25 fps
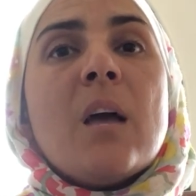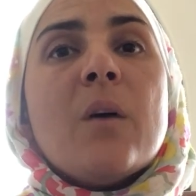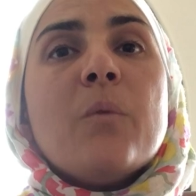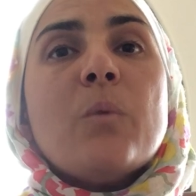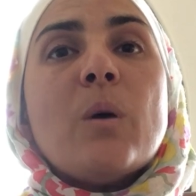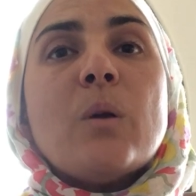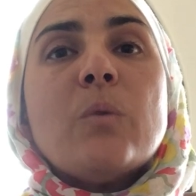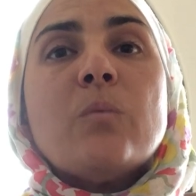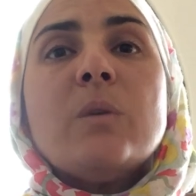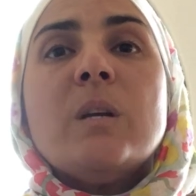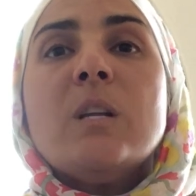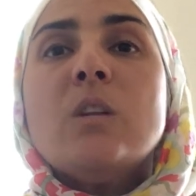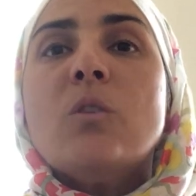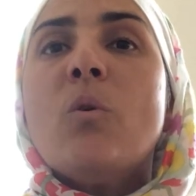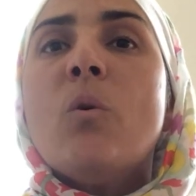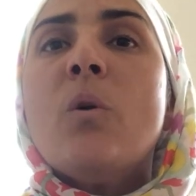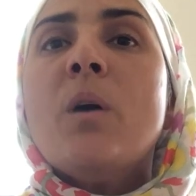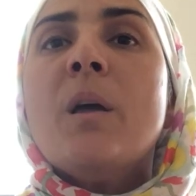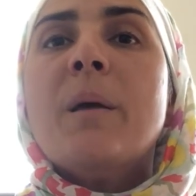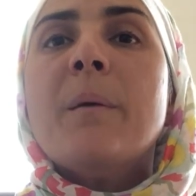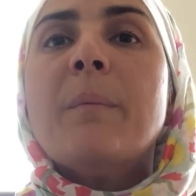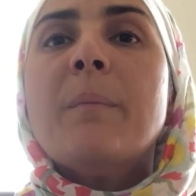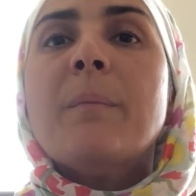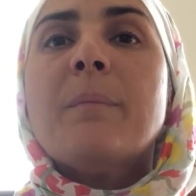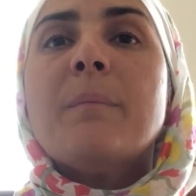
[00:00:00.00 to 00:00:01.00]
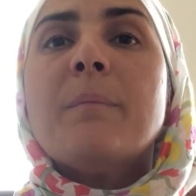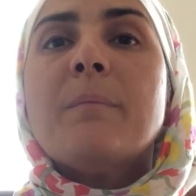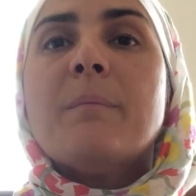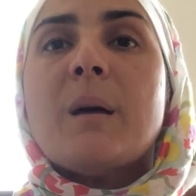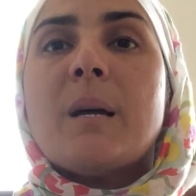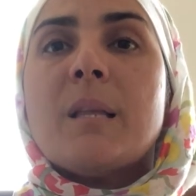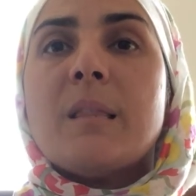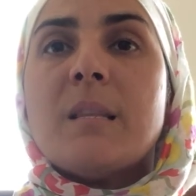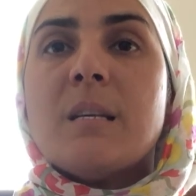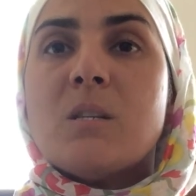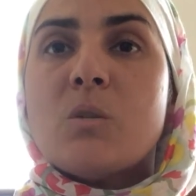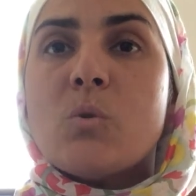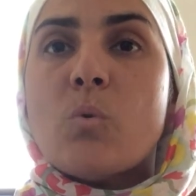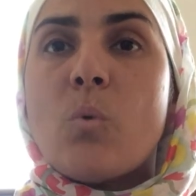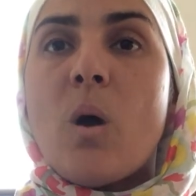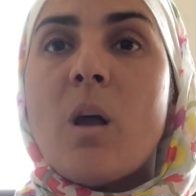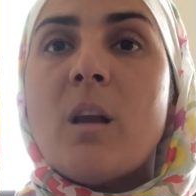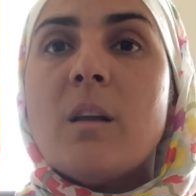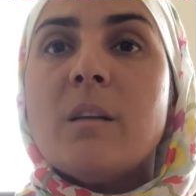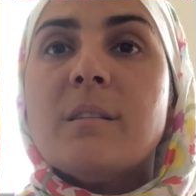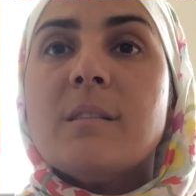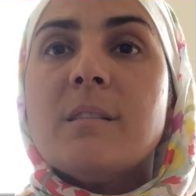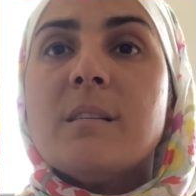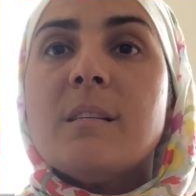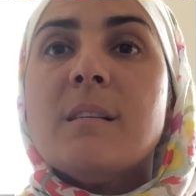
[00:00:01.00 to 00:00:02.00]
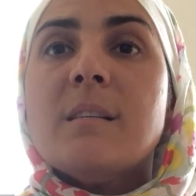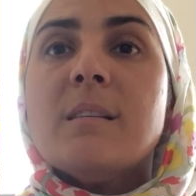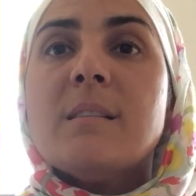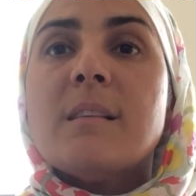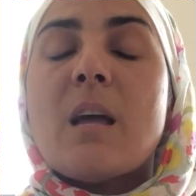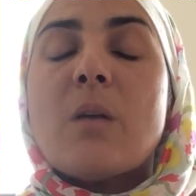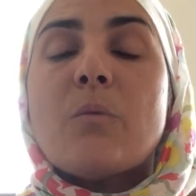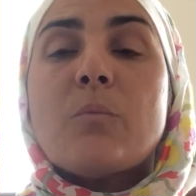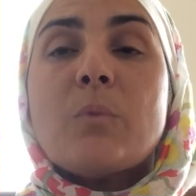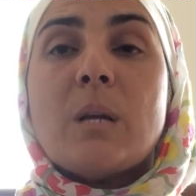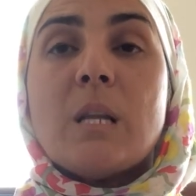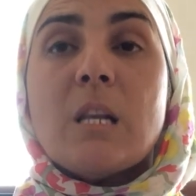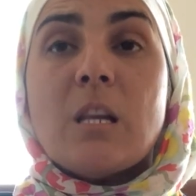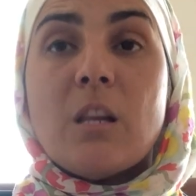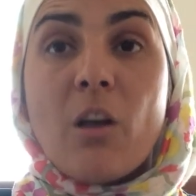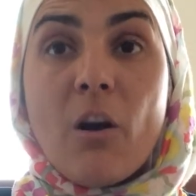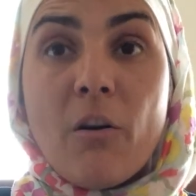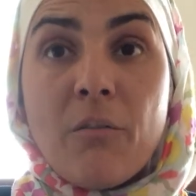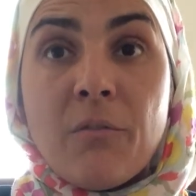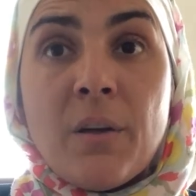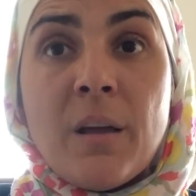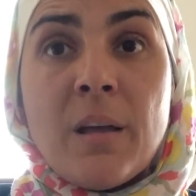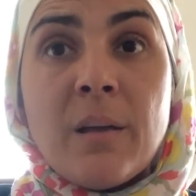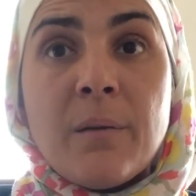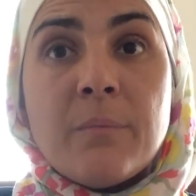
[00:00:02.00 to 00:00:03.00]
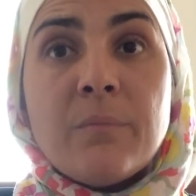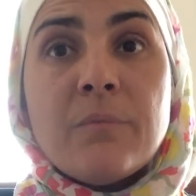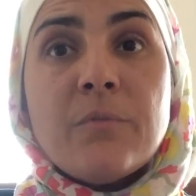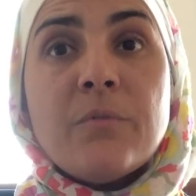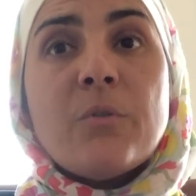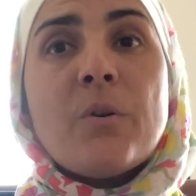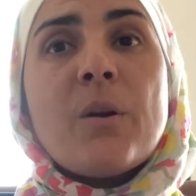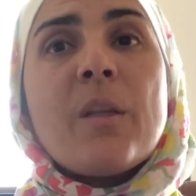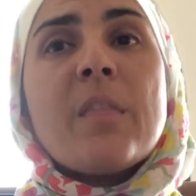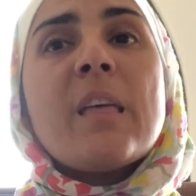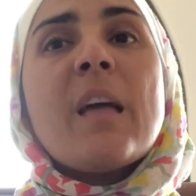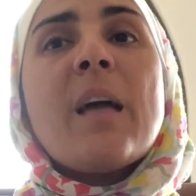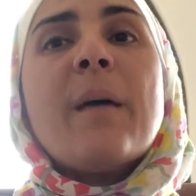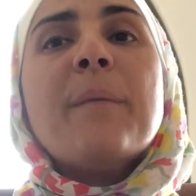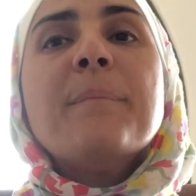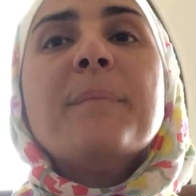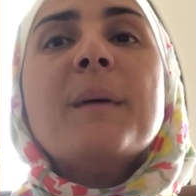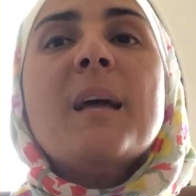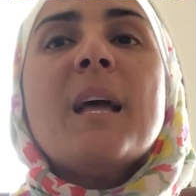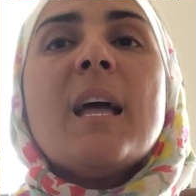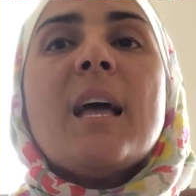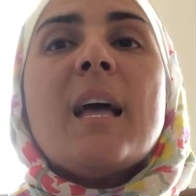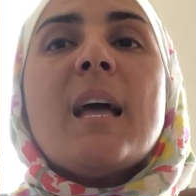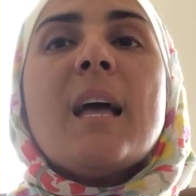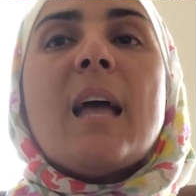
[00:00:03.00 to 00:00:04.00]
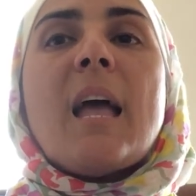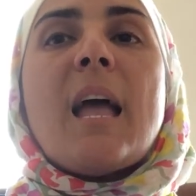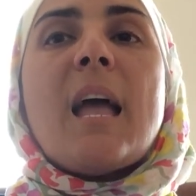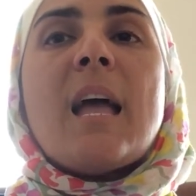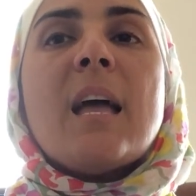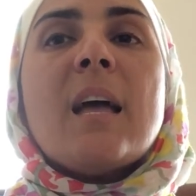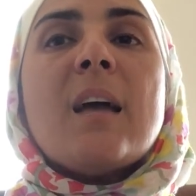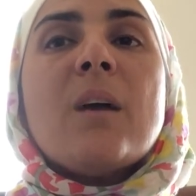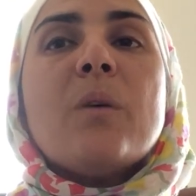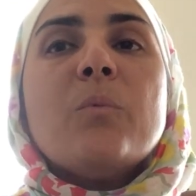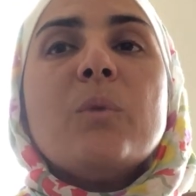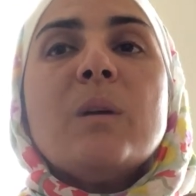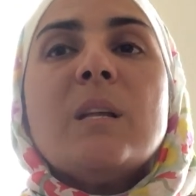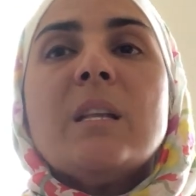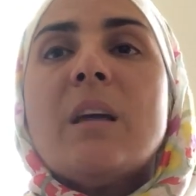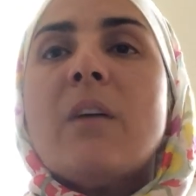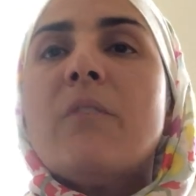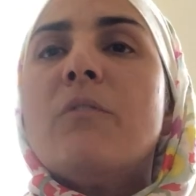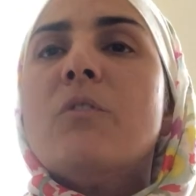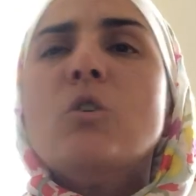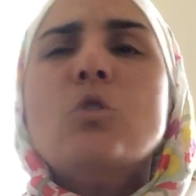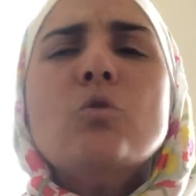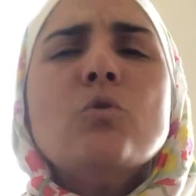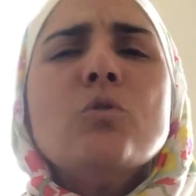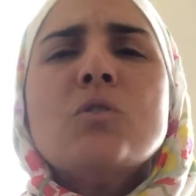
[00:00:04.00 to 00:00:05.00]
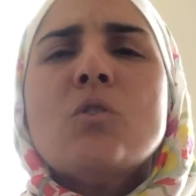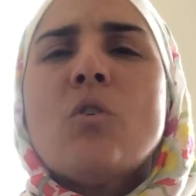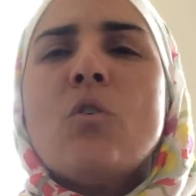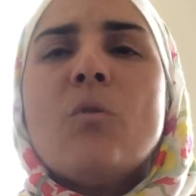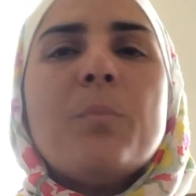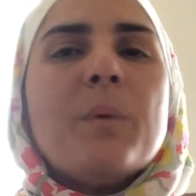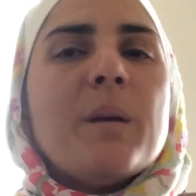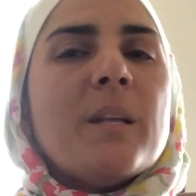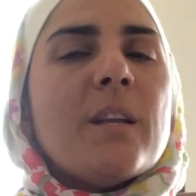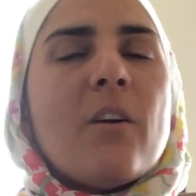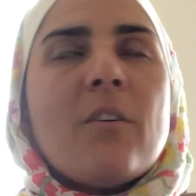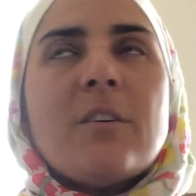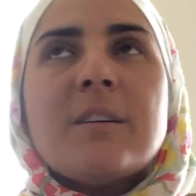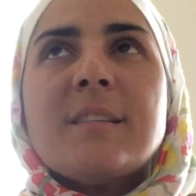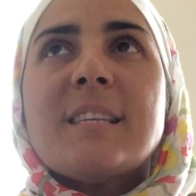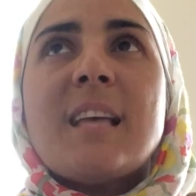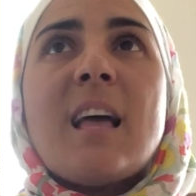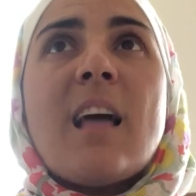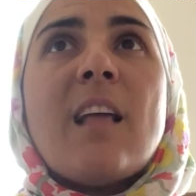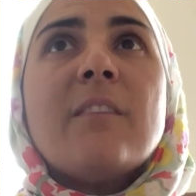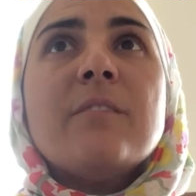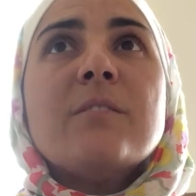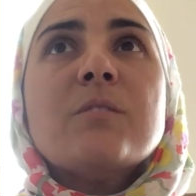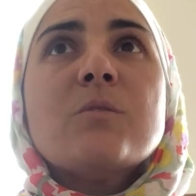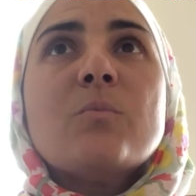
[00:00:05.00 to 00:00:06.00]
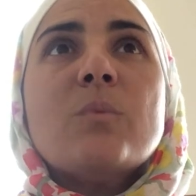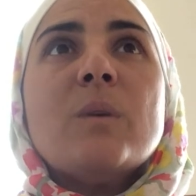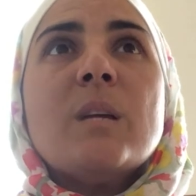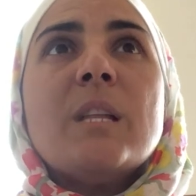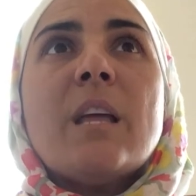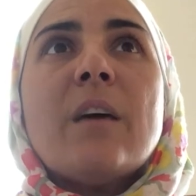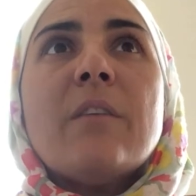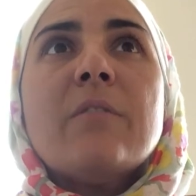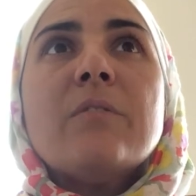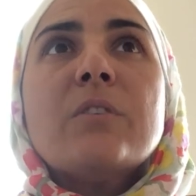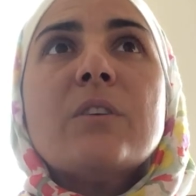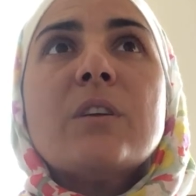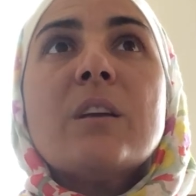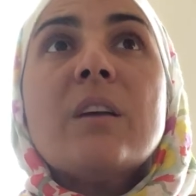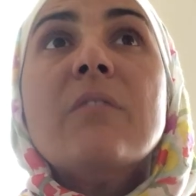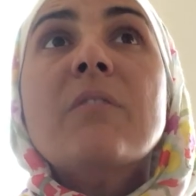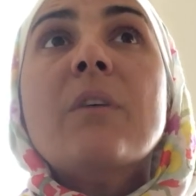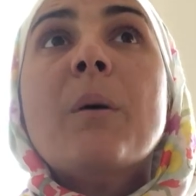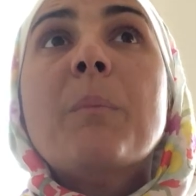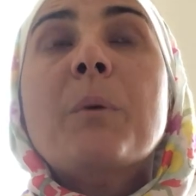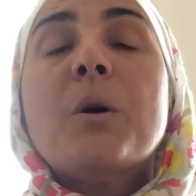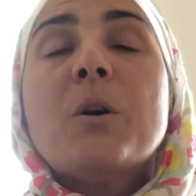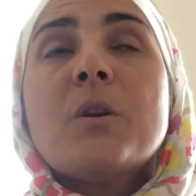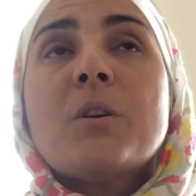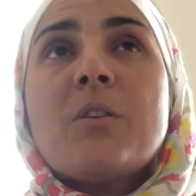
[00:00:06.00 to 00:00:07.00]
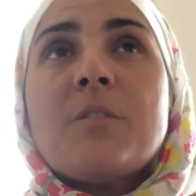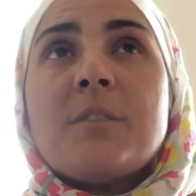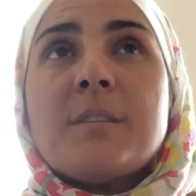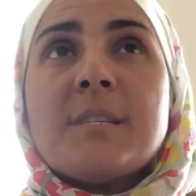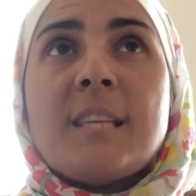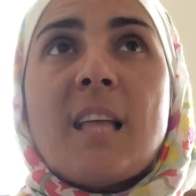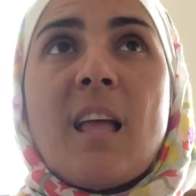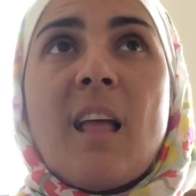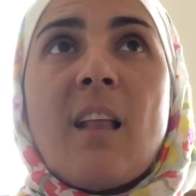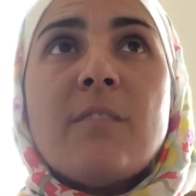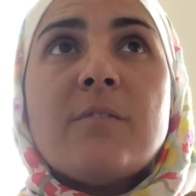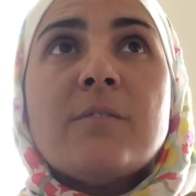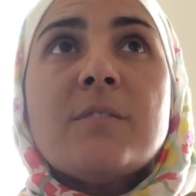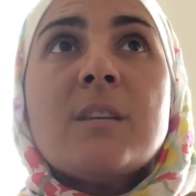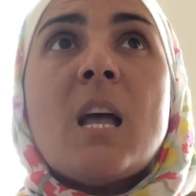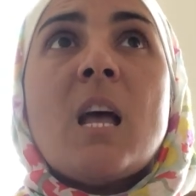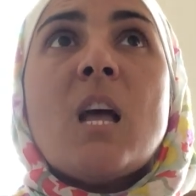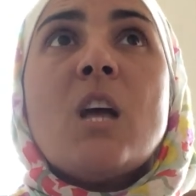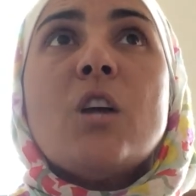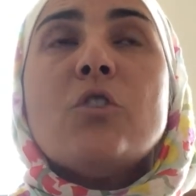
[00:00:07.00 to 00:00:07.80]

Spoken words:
When we know Him by these qualities and we love Him for them, we never lose hope in ourselves. We never give up on ourselves.